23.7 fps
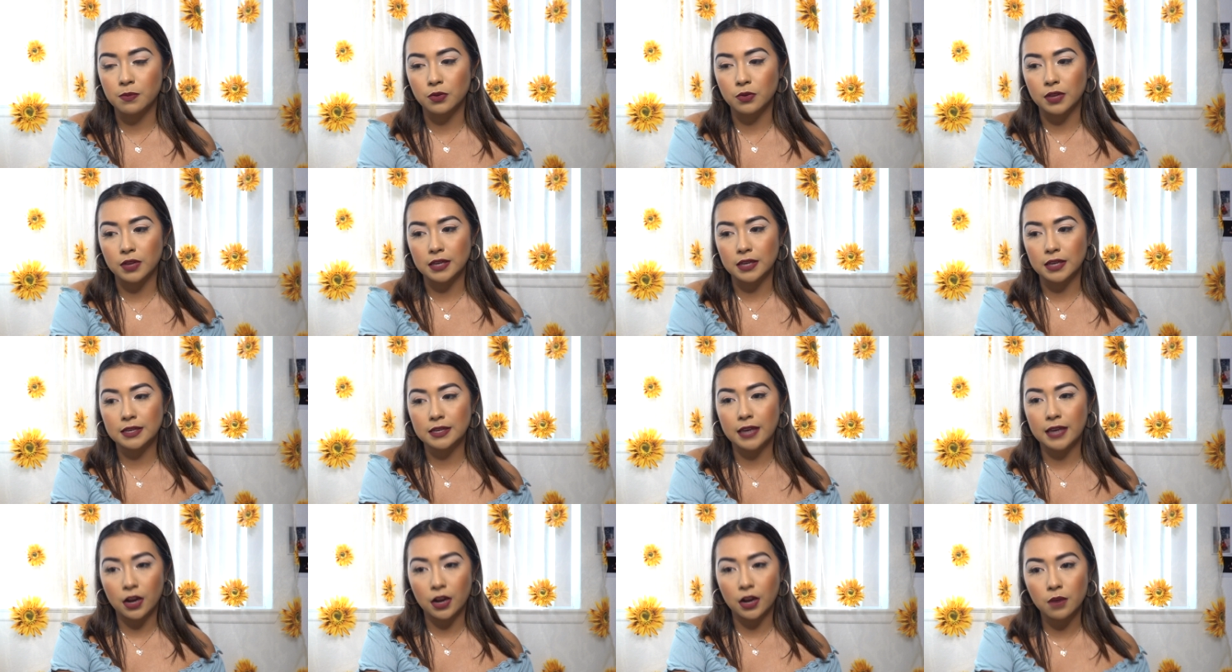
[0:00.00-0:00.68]
like
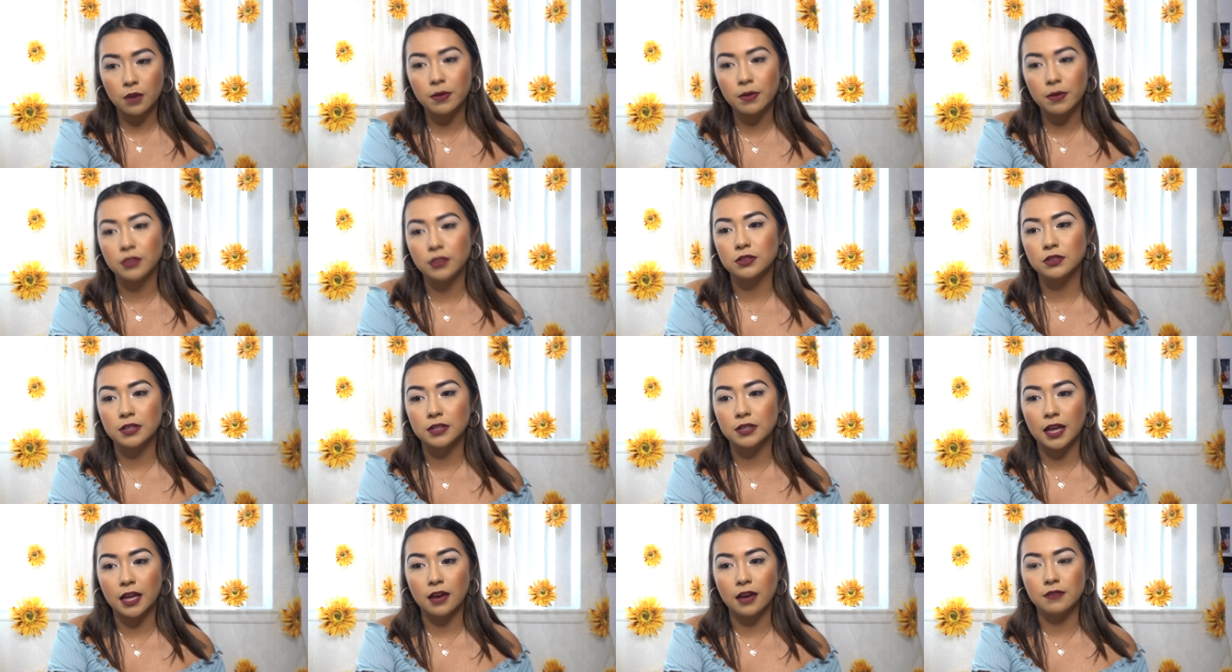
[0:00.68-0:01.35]
care about their
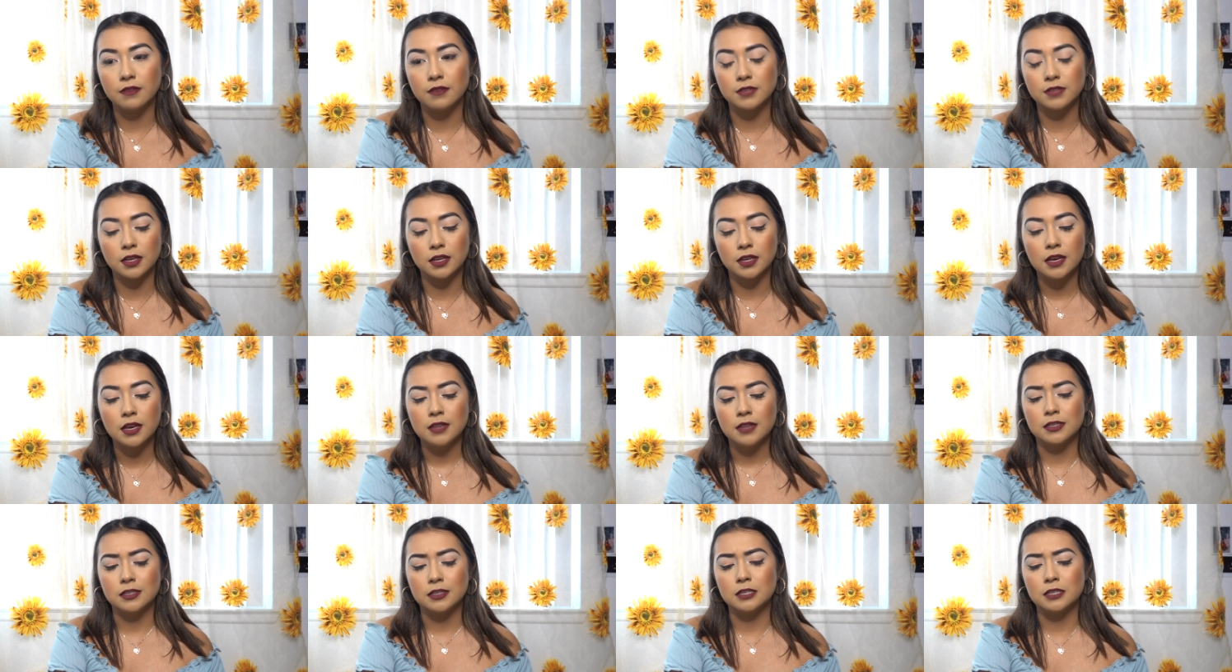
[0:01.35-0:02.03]
lives, like
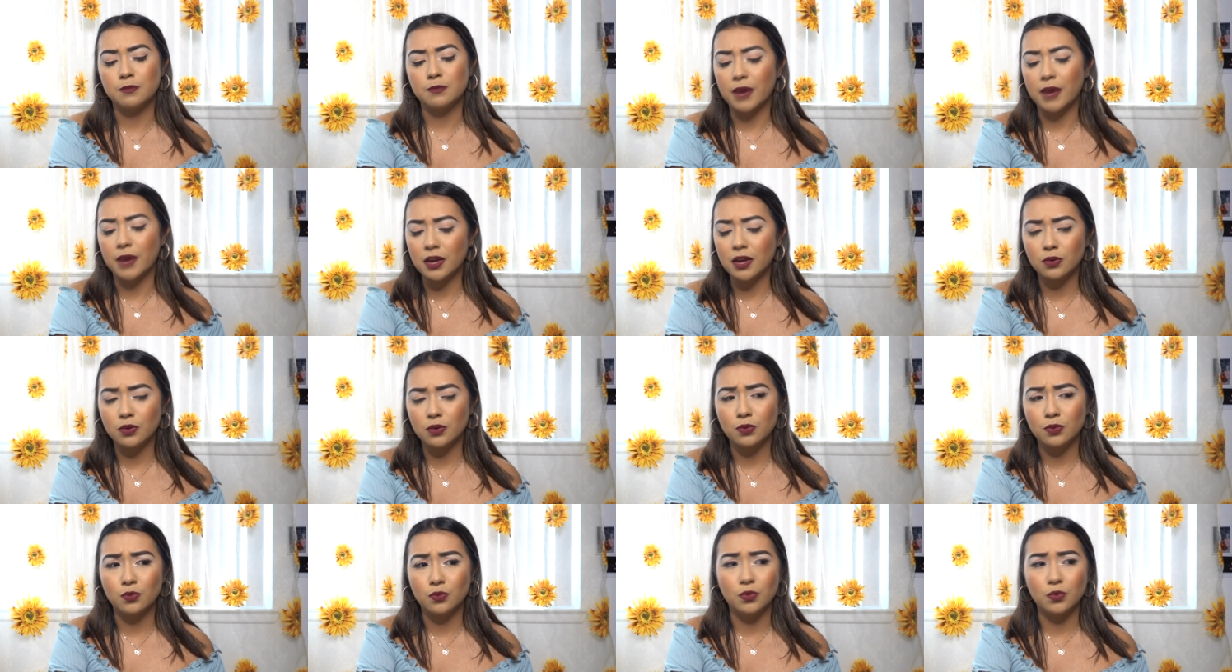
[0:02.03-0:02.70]
despite
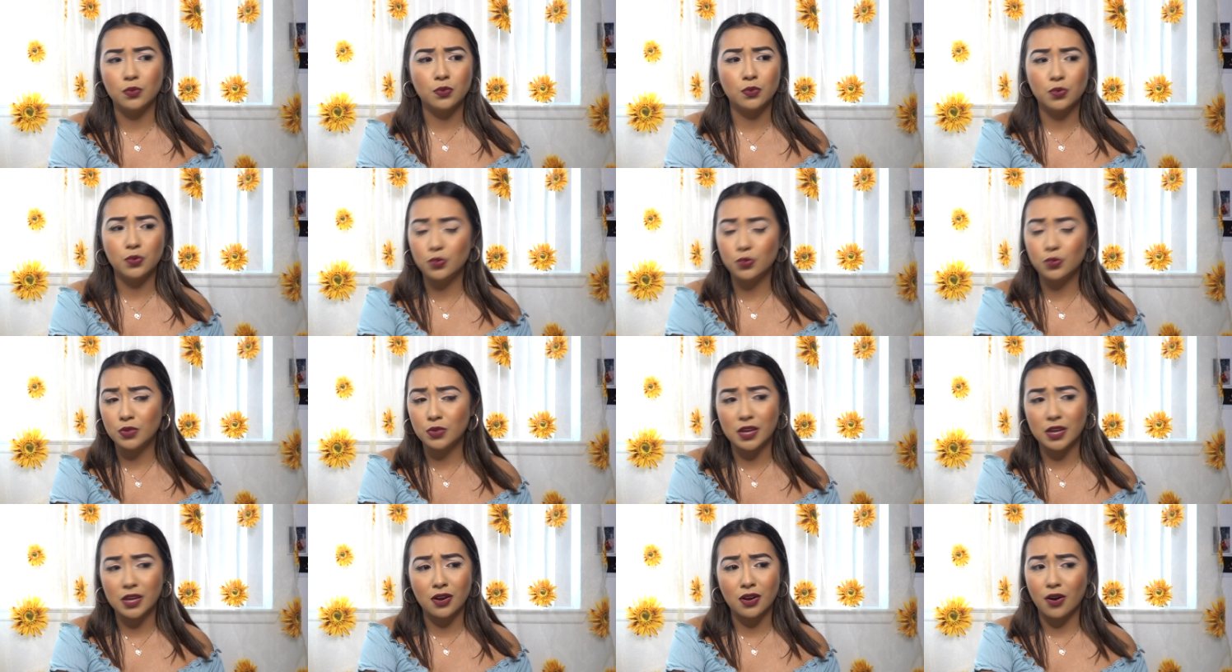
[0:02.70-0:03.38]
who
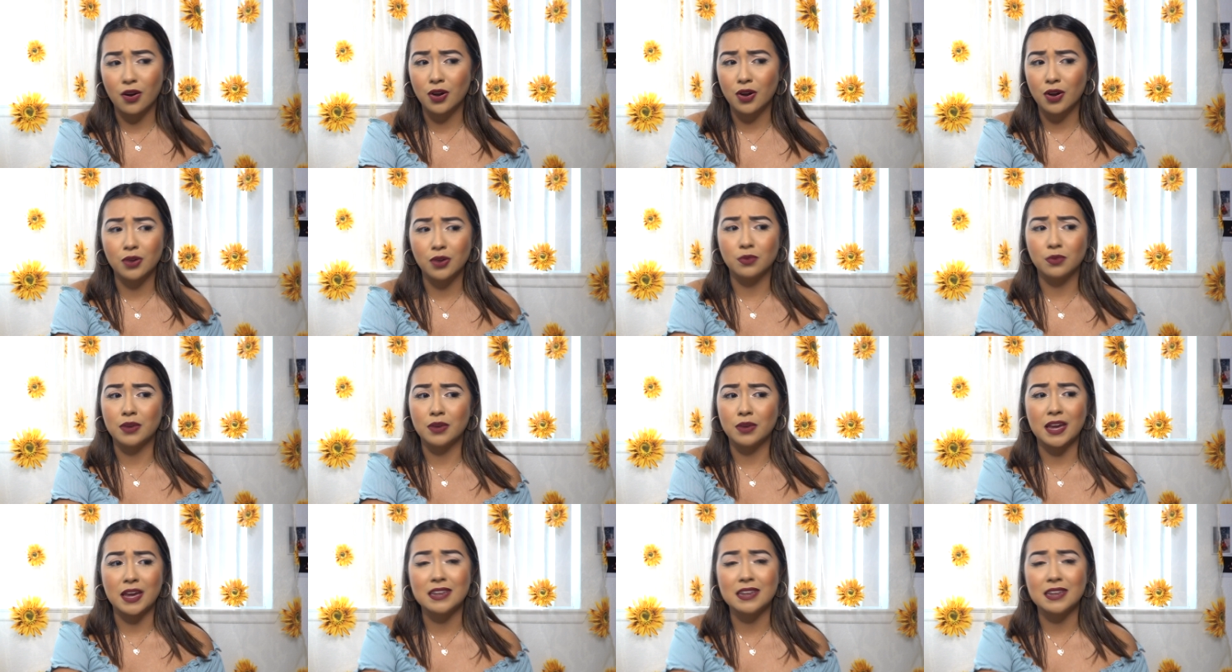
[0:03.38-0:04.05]
they are or
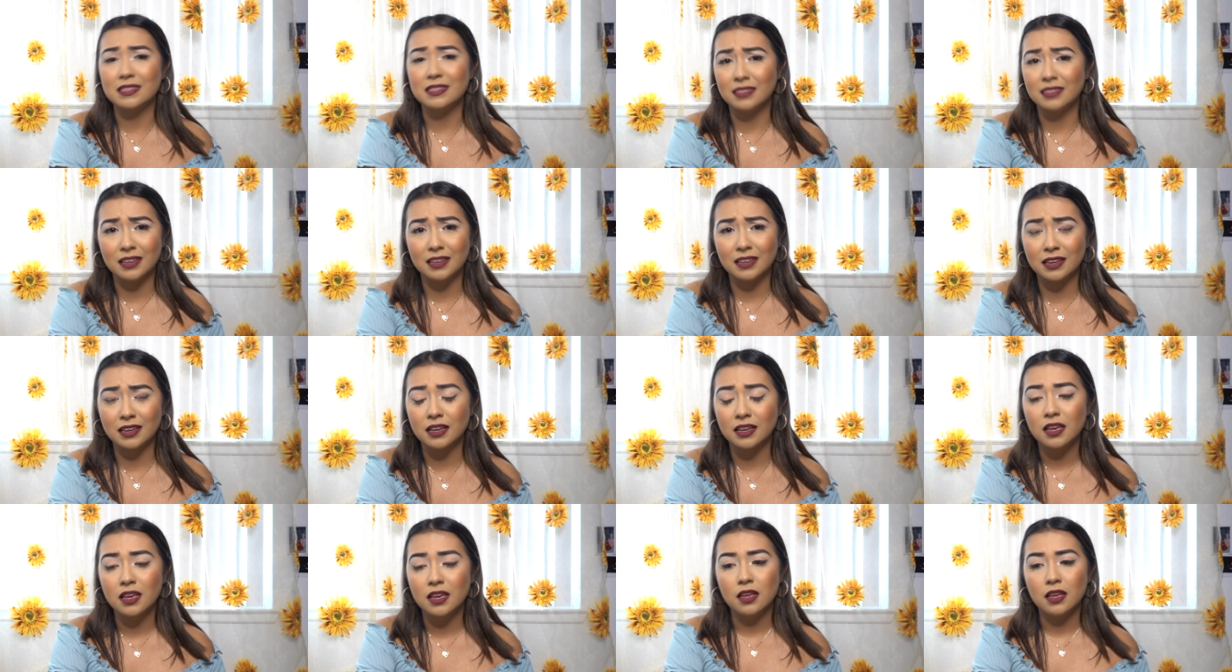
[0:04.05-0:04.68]
anything,